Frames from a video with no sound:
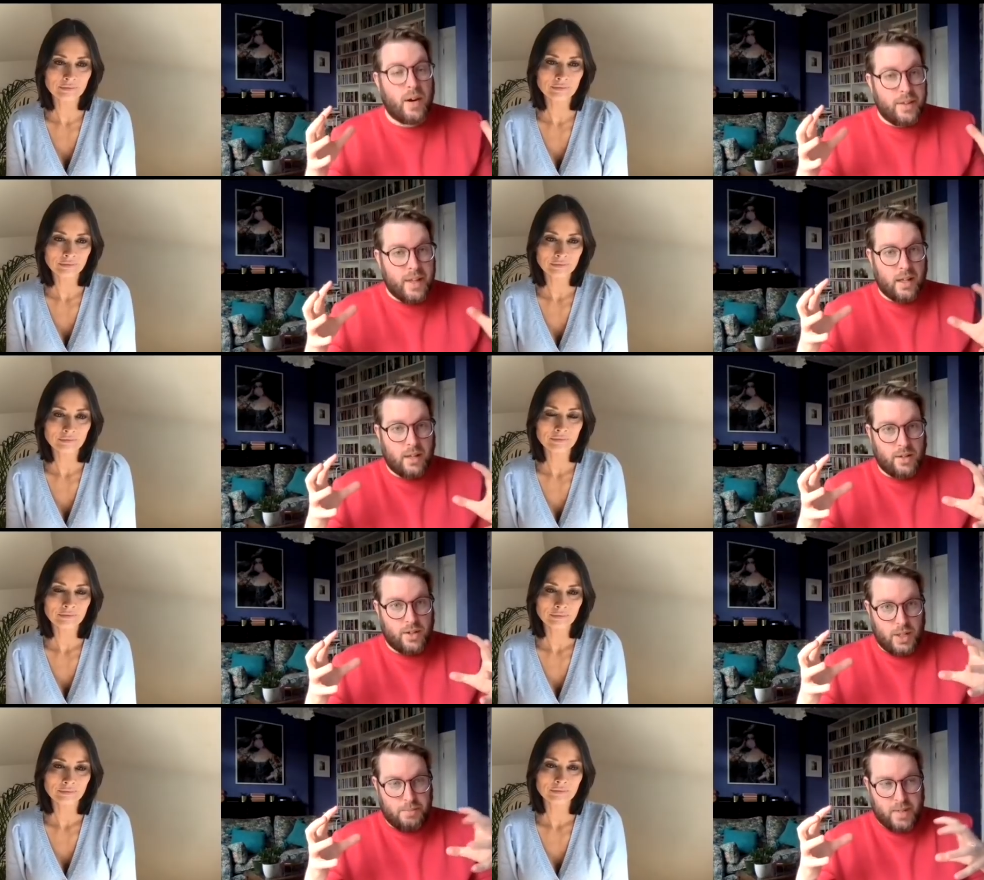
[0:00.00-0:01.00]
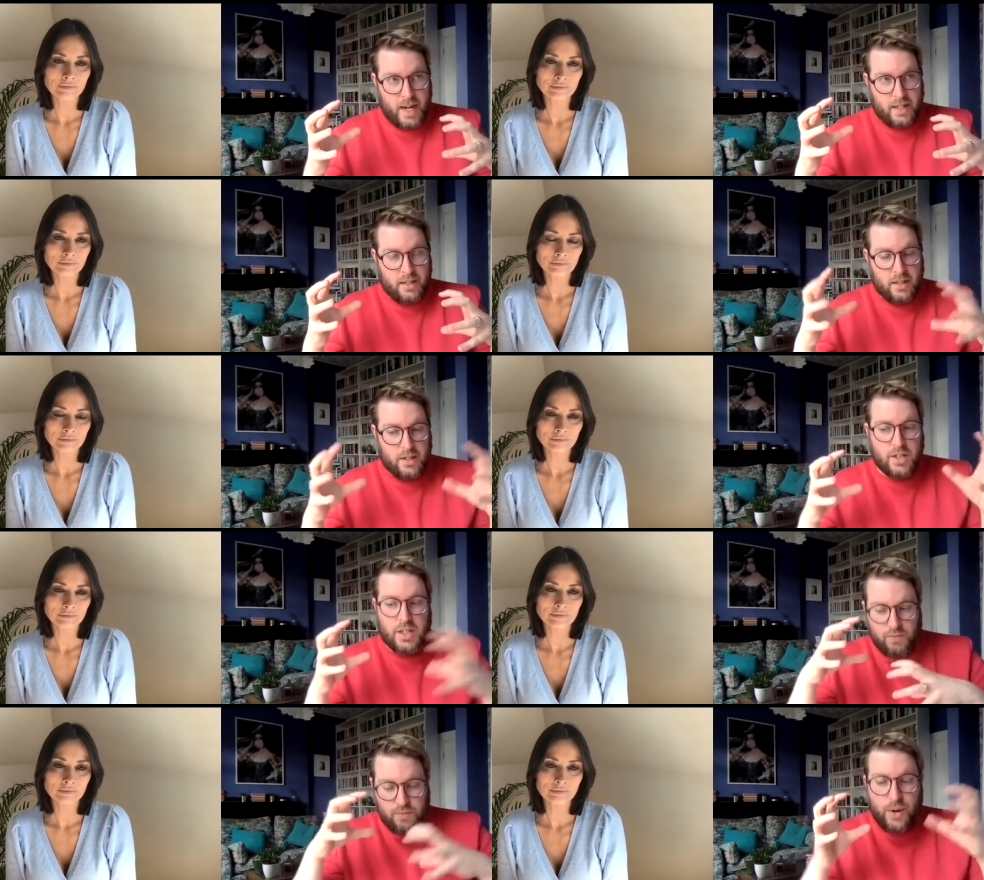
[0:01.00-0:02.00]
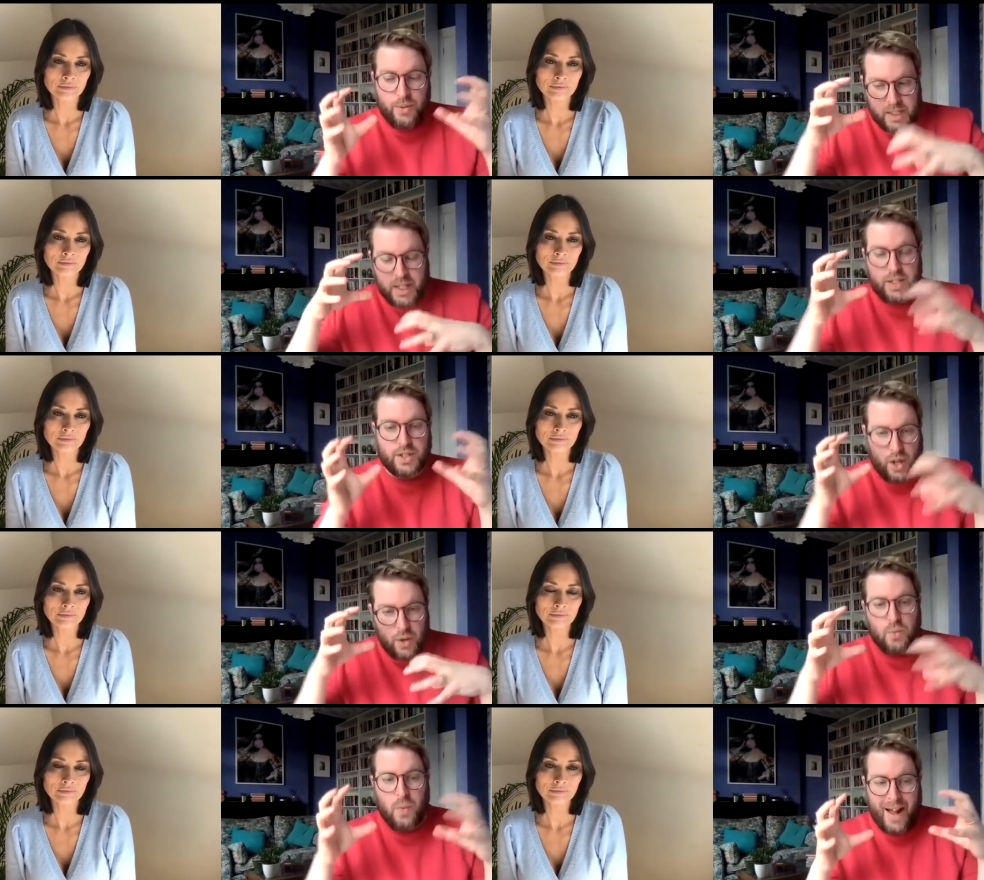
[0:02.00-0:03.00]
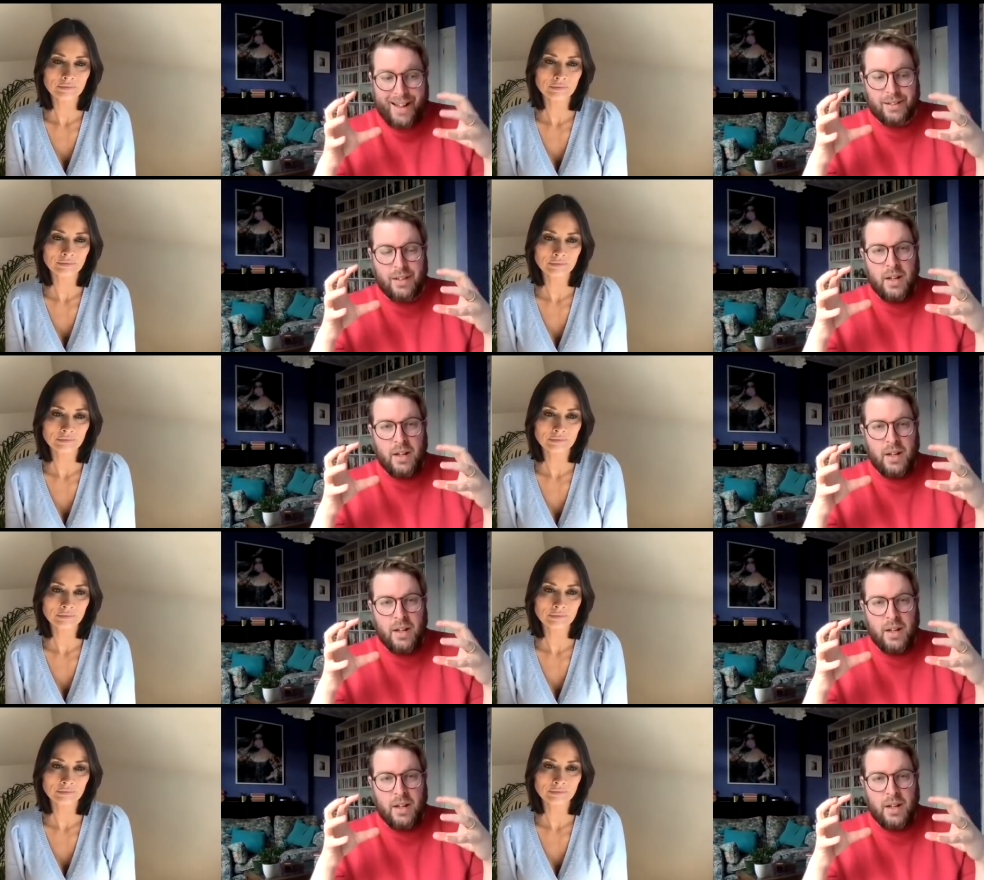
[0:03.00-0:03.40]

Speaker 1: think she played, she wrote it so well